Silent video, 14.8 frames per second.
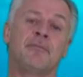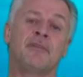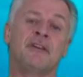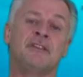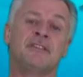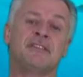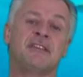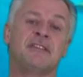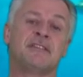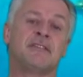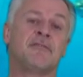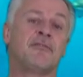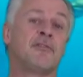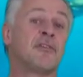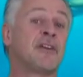
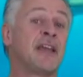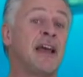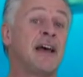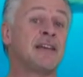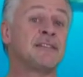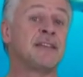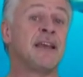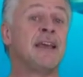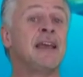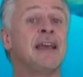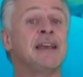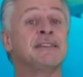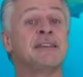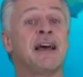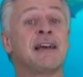preseason forecast
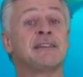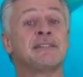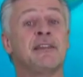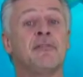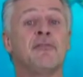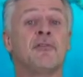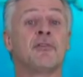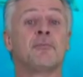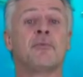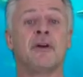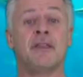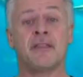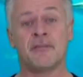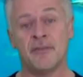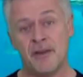is actually
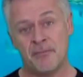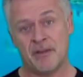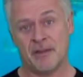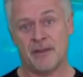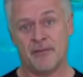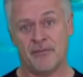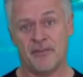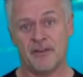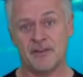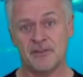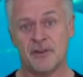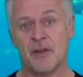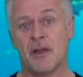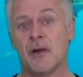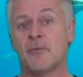4.3 million
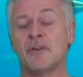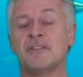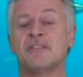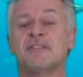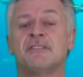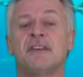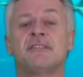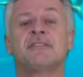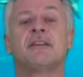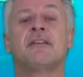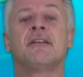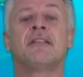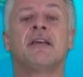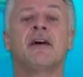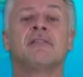fish, which is
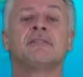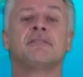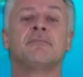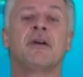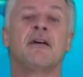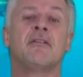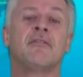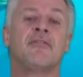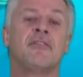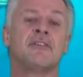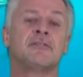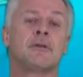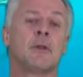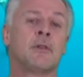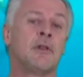600,000 pound
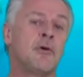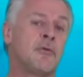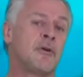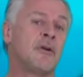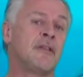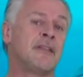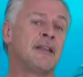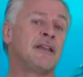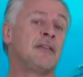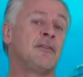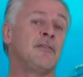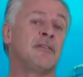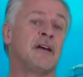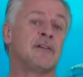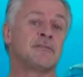fish lower than the
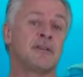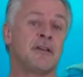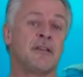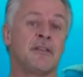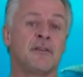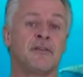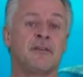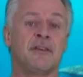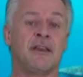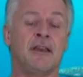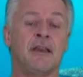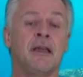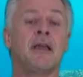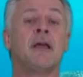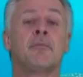
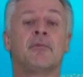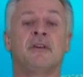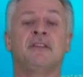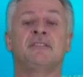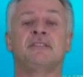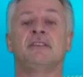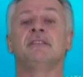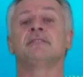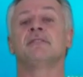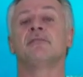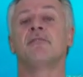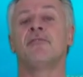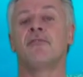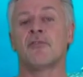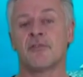2013
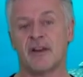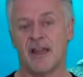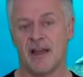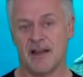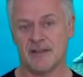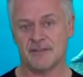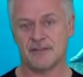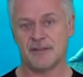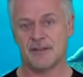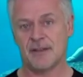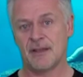preseason forecast.